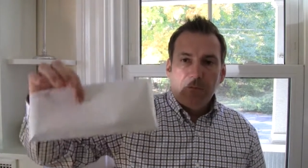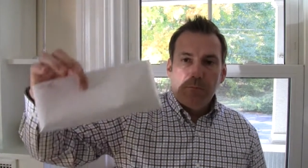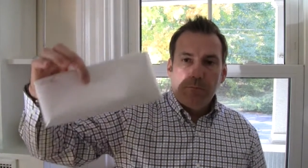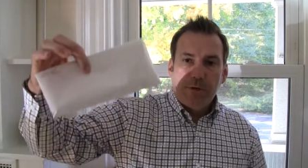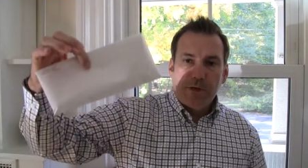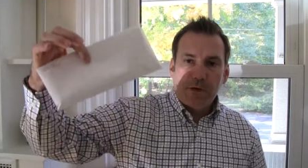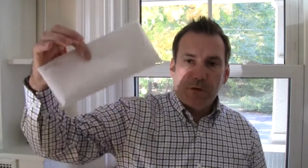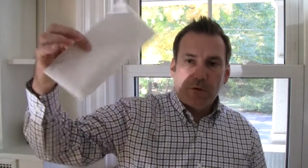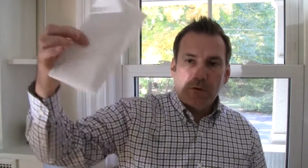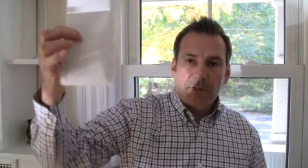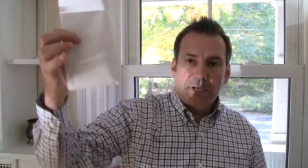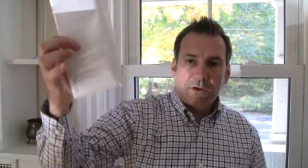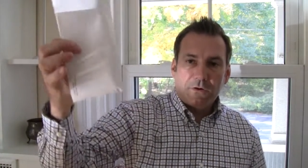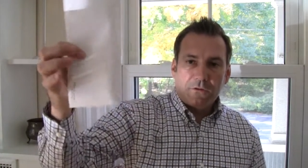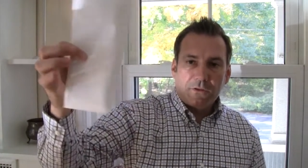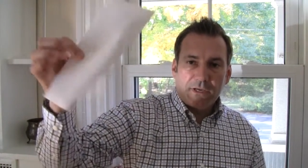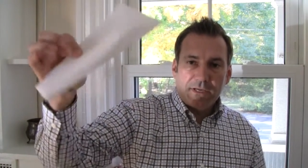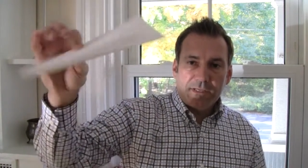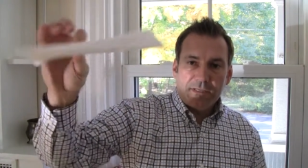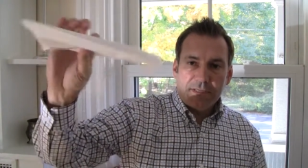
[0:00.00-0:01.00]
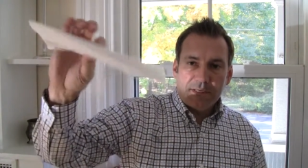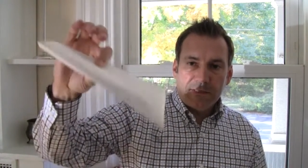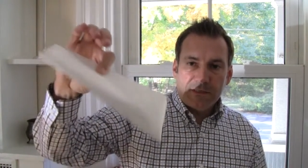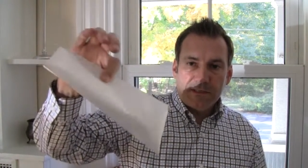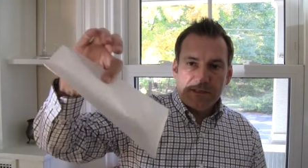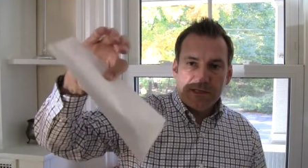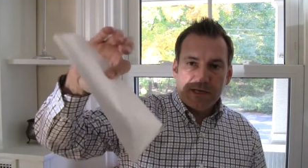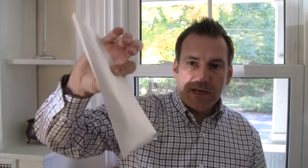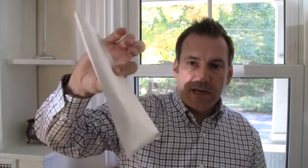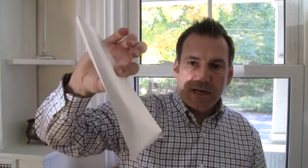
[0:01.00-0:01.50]
Big old letter like
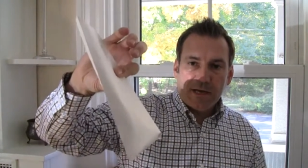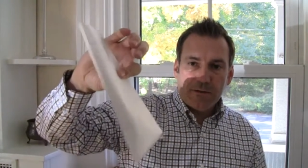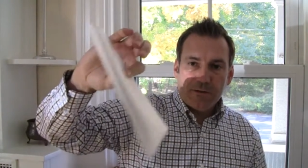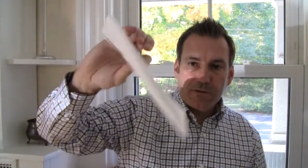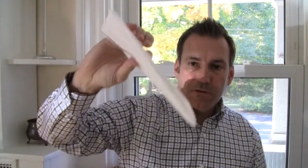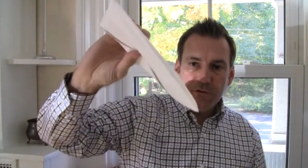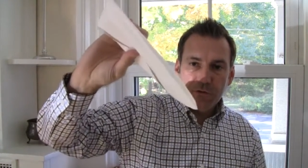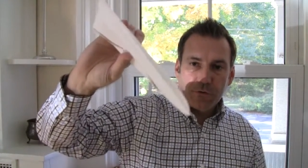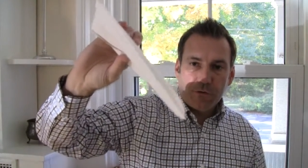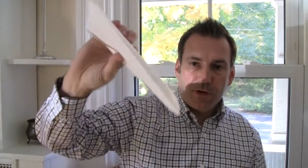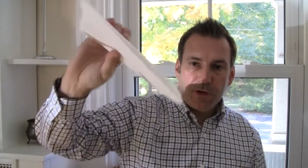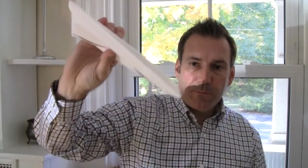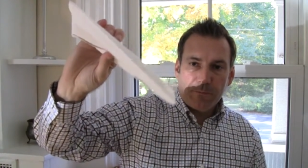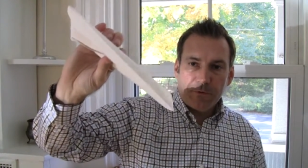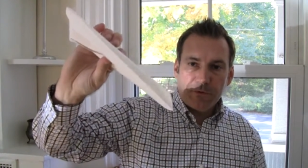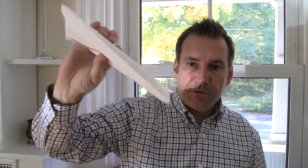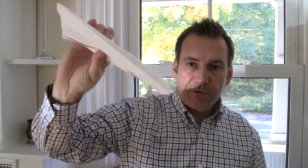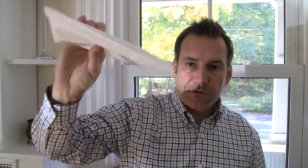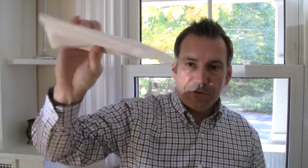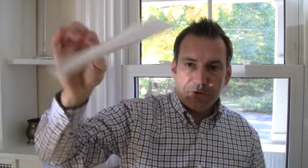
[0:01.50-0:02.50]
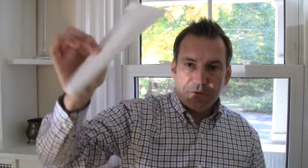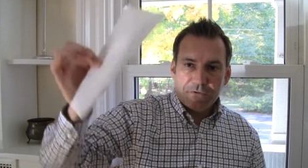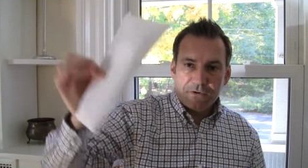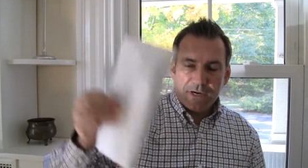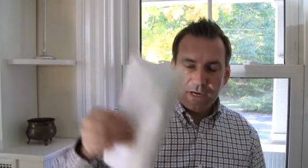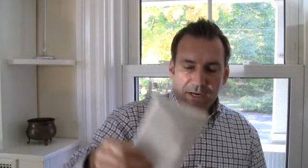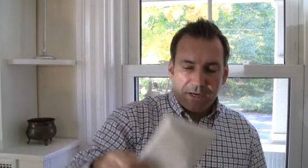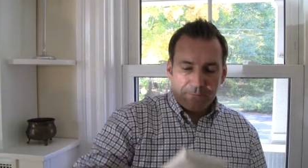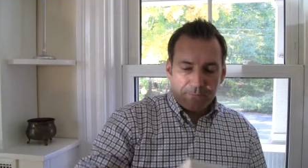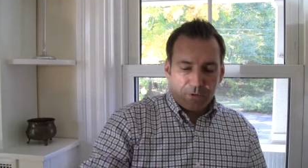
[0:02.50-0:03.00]
this showing up at
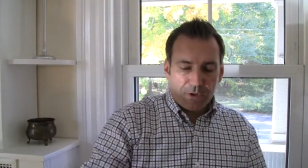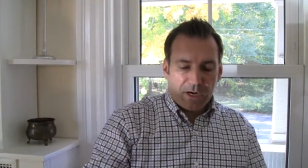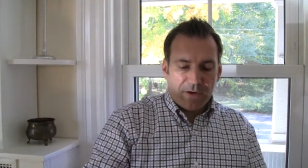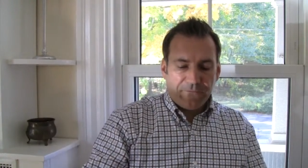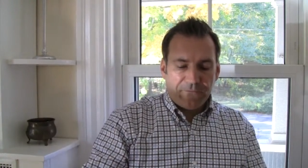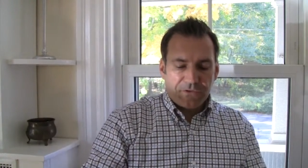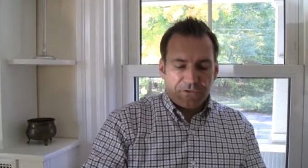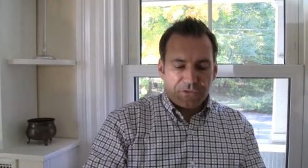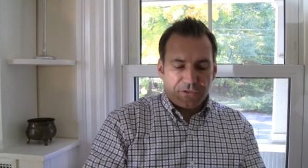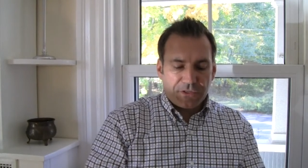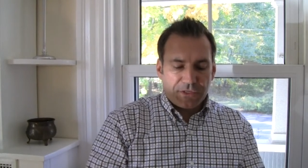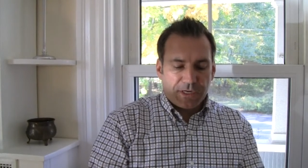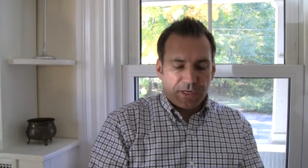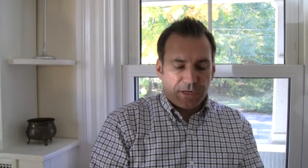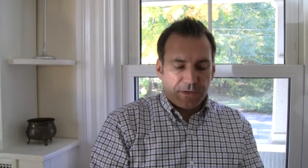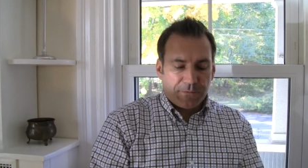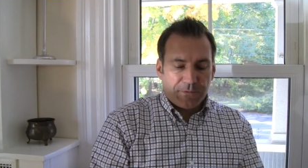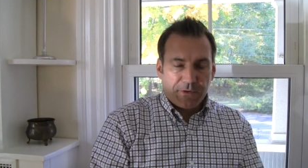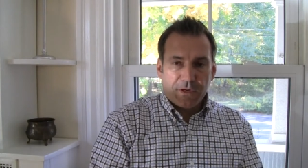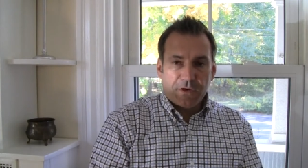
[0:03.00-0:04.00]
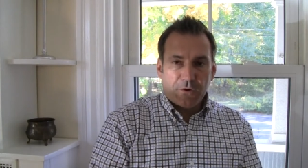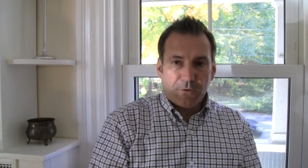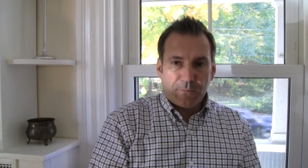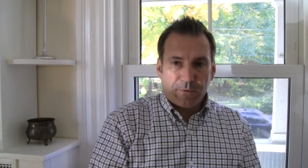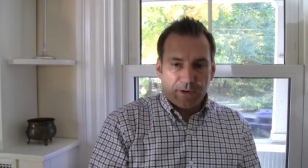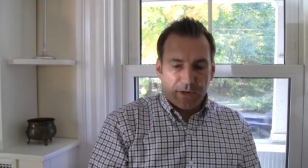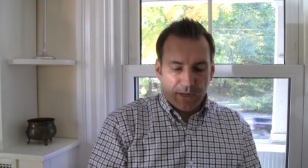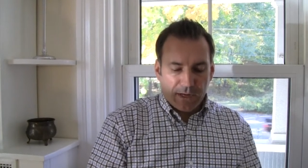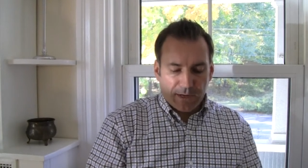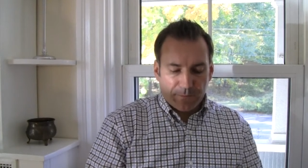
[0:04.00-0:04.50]
your office, and you're gonna
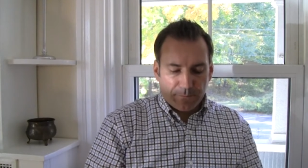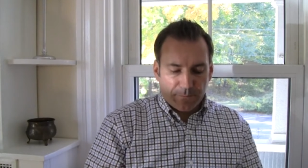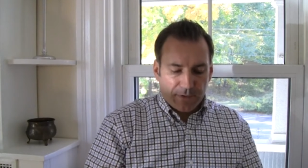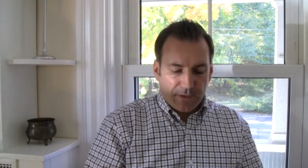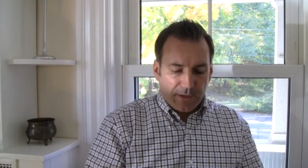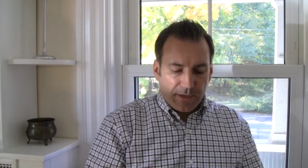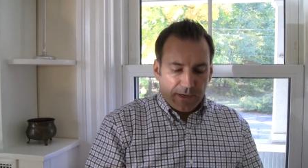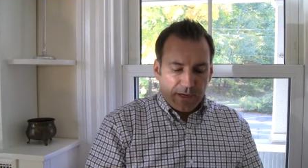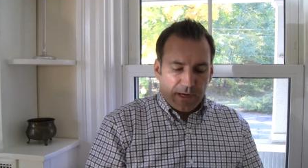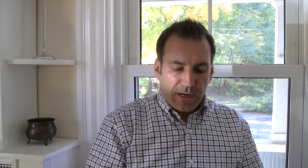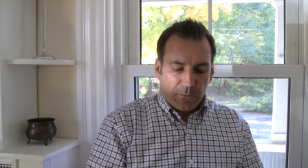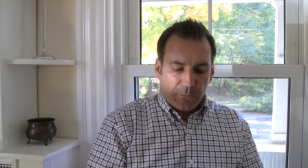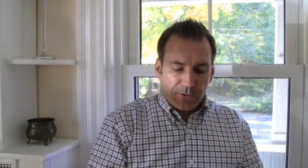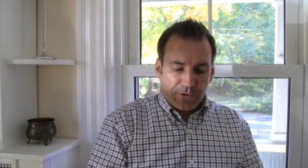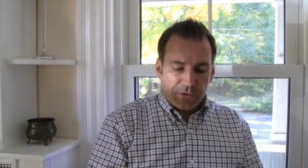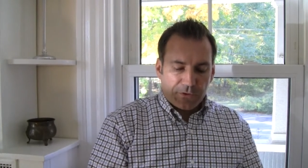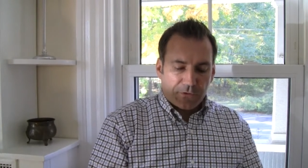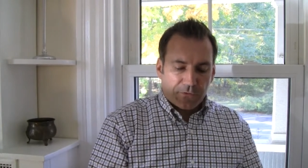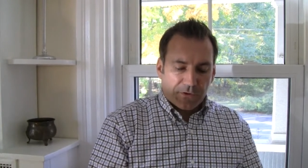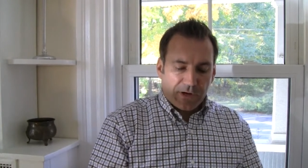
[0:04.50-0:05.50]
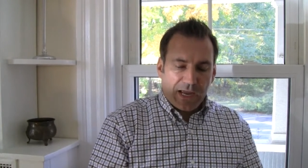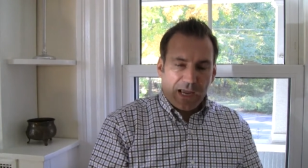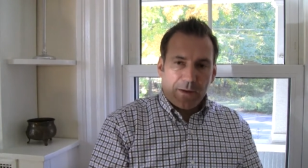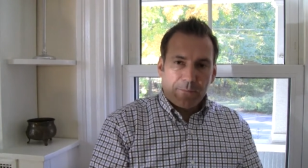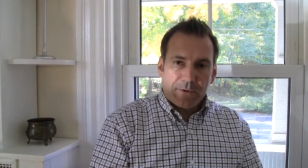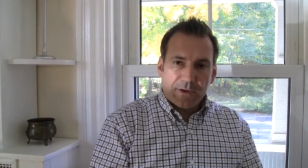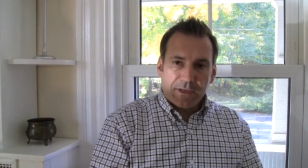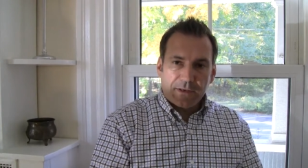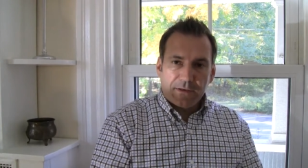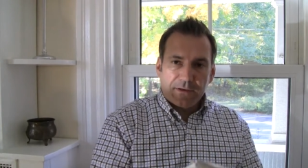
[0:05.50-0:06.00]
open it up. And when you
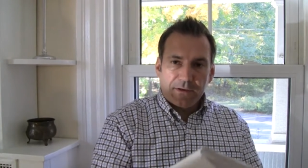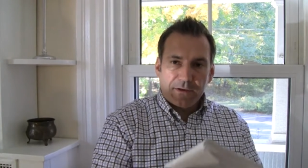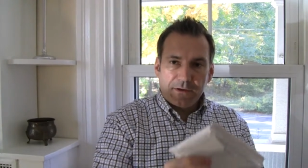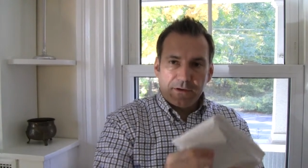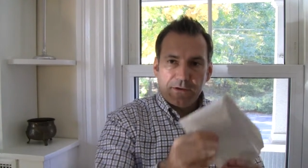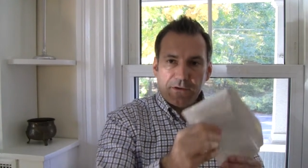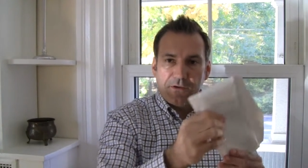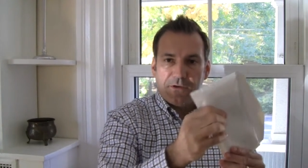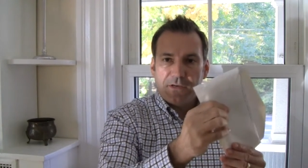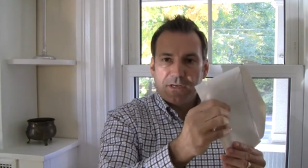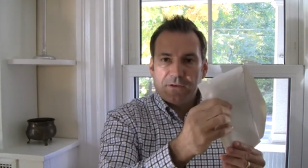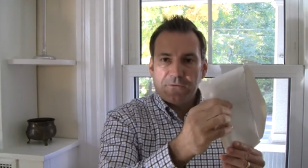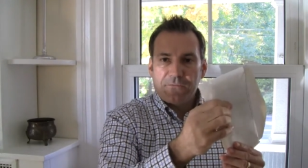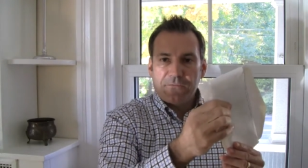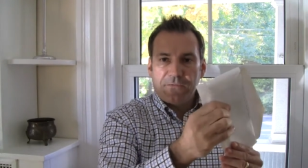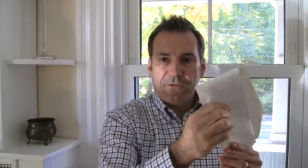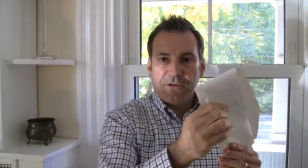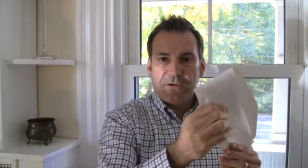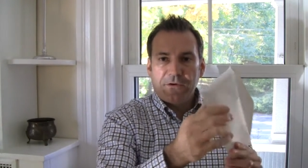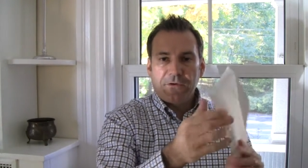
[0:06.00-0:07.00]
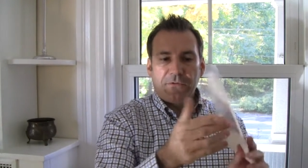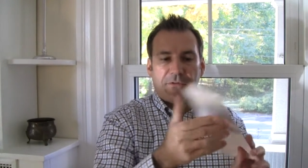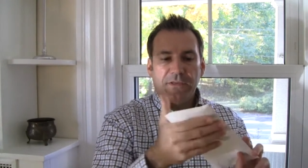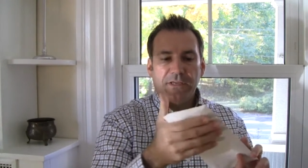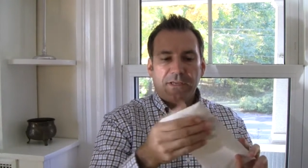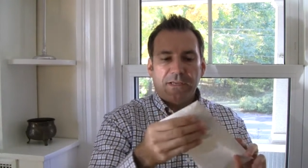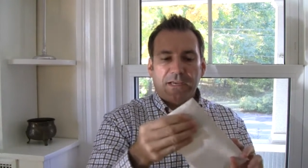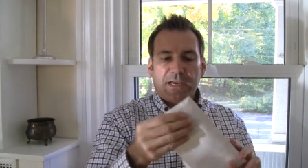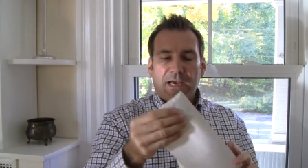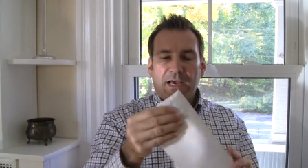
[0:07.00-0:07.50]
grab it, you're gonna feel
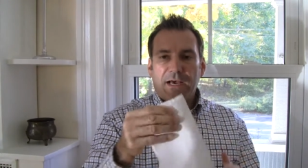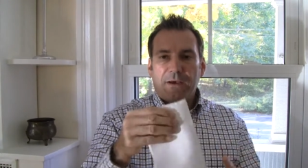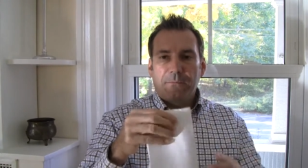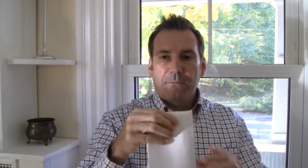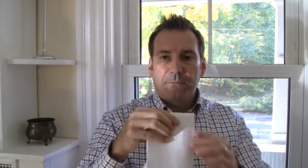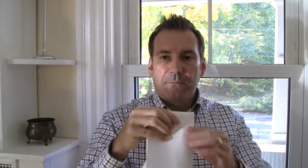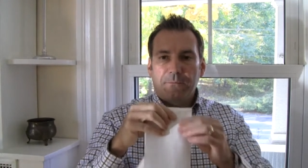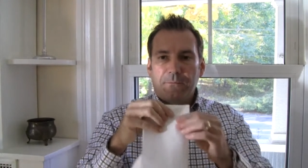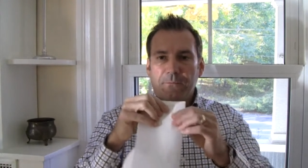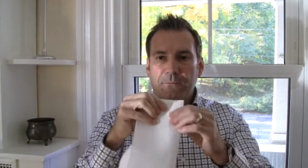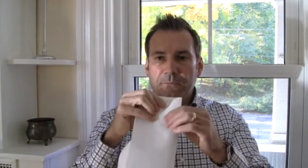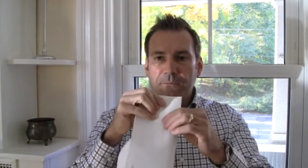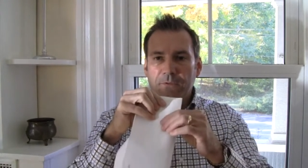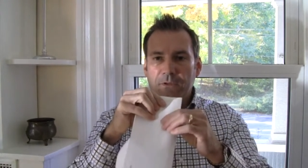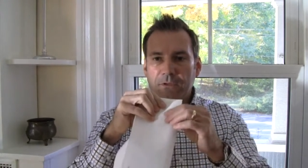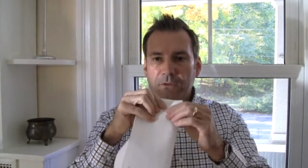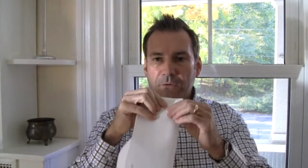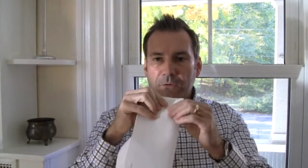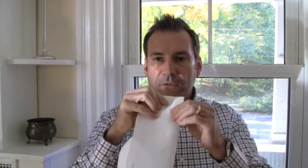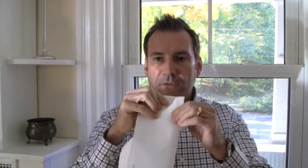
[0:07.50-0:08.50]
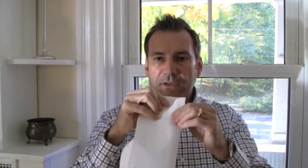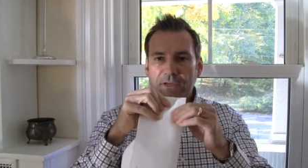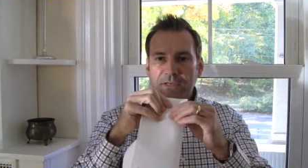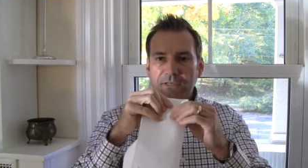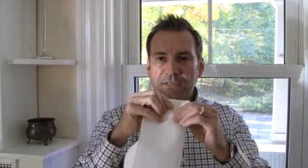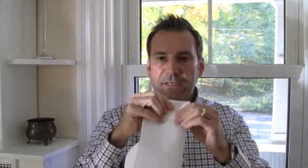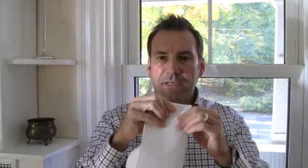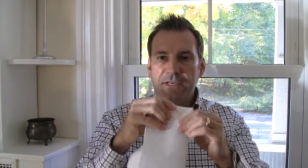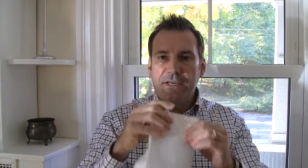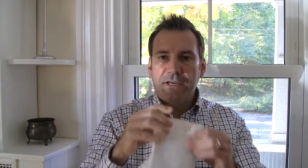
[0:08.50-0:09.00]
the little
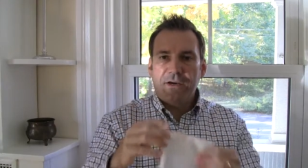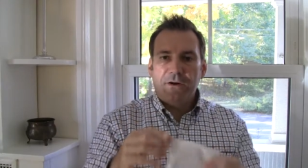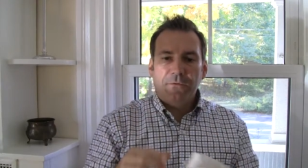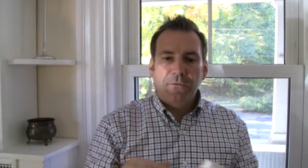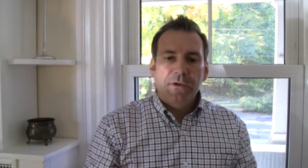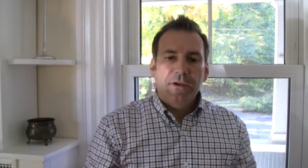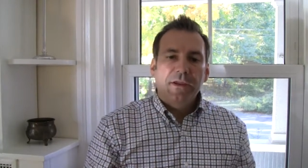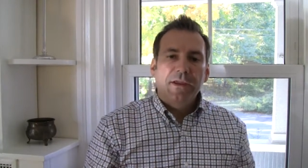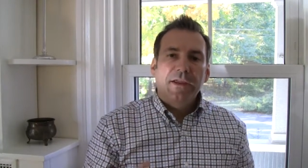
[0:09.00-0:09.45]
things in here.